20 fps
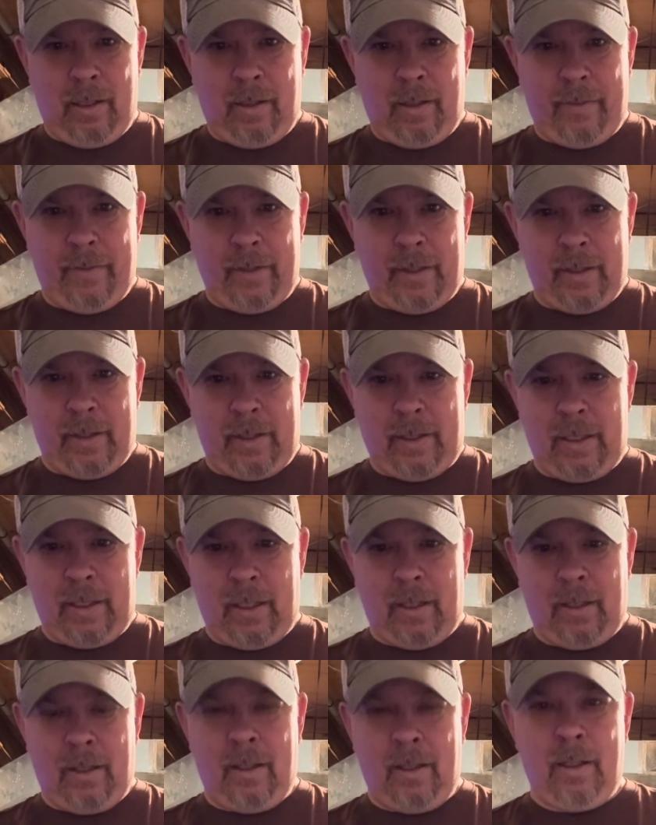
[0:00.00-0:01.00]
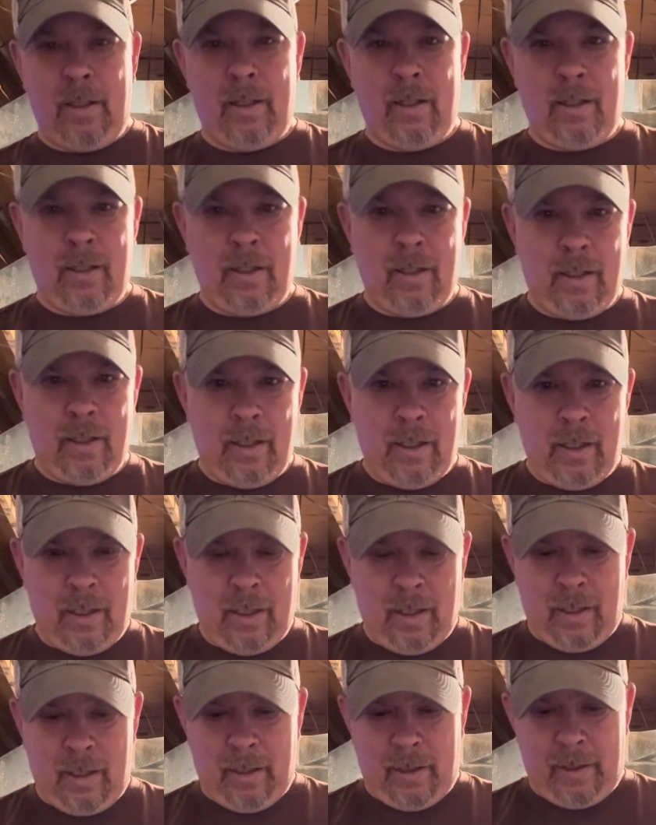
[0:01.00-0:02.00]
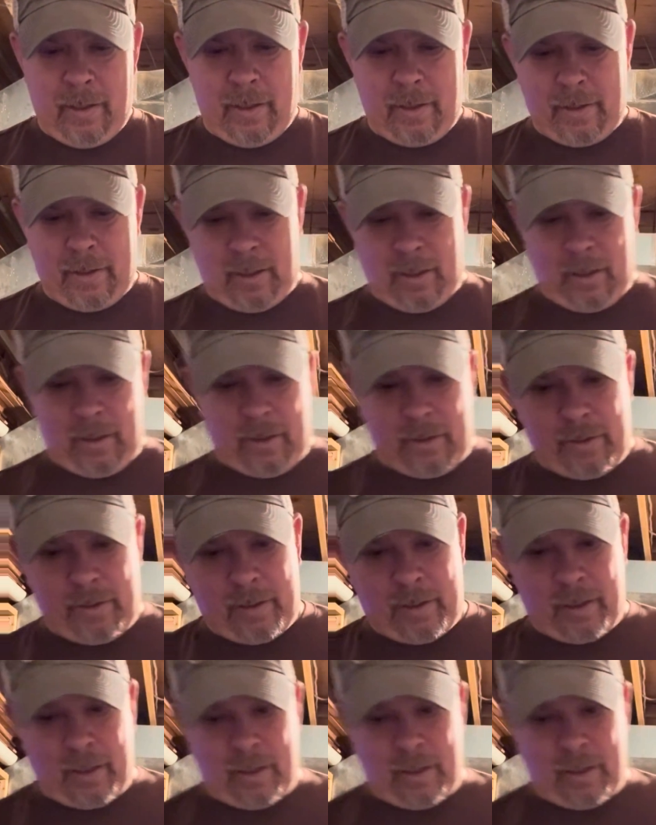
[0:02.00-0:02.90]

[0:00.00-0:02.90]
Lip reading: you can see it. This is